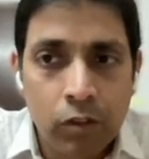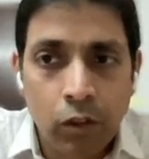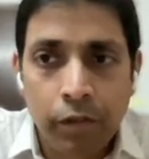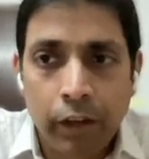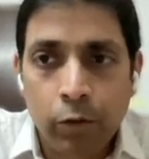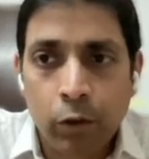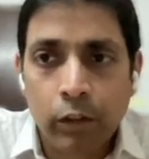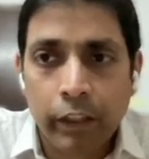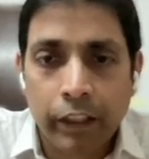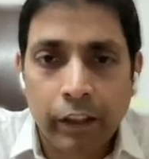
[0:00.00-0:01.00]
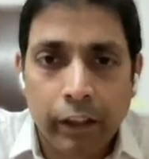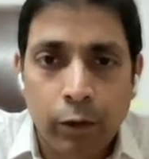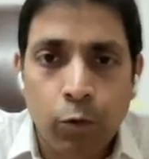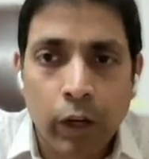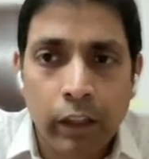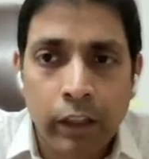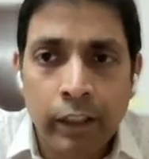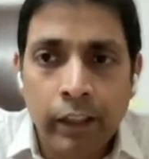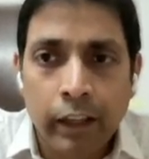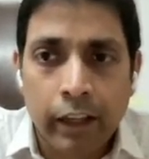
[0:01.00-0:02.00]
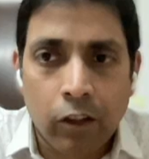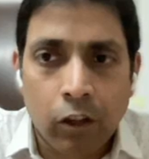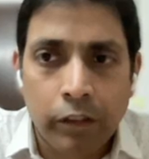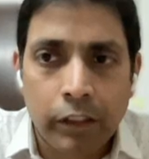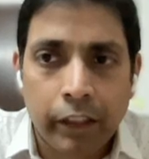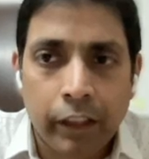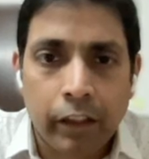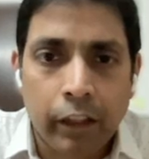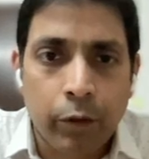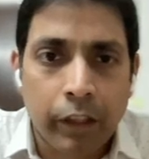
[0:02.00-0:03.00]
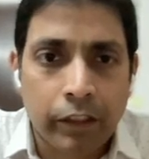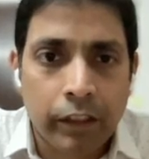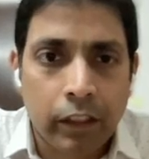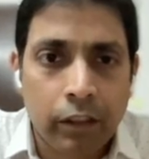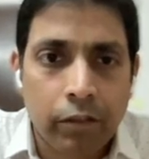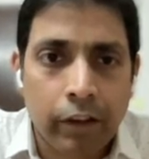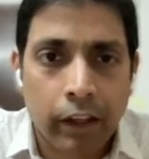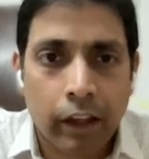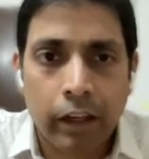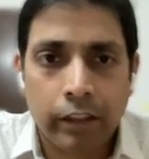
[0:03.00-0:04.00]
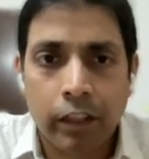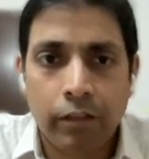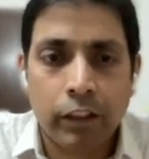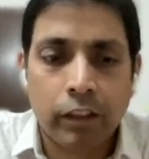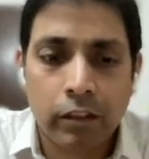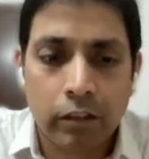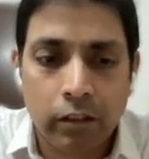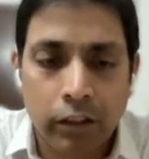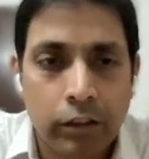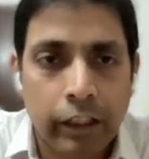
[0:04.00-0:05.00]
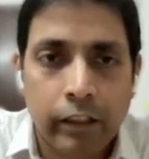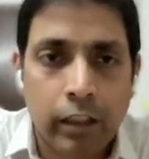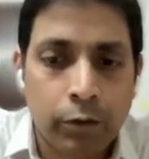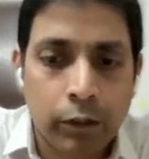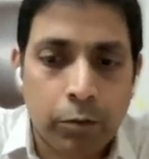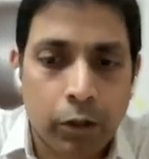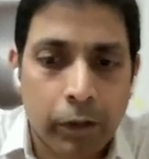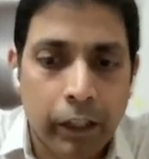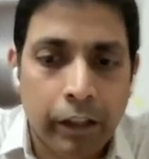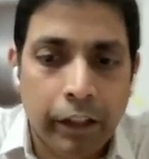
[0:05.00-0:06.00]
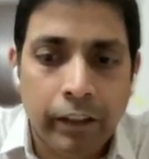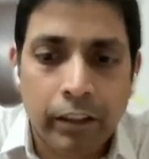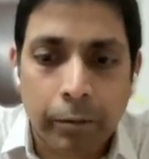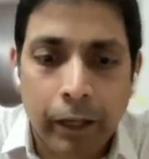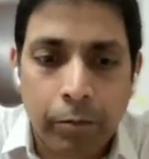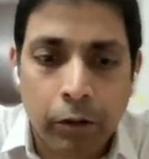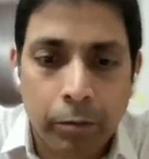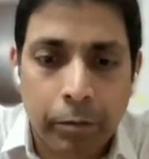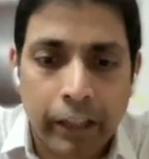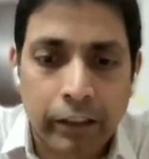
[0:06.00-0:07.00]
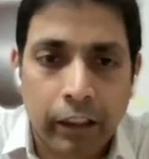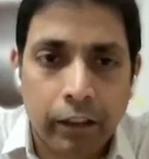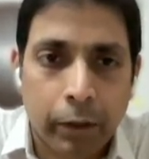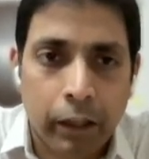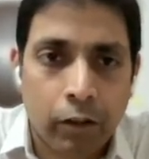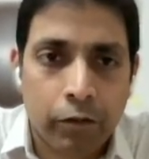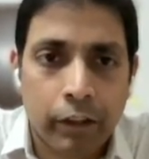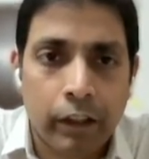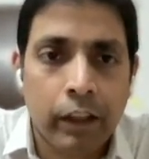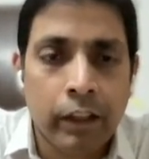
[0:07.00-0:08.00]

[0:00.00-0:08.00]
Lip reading: So if I want to create a new one, I can always create a new initiative. Let's say if the sales rep was probably needing some help on the pricing part of it.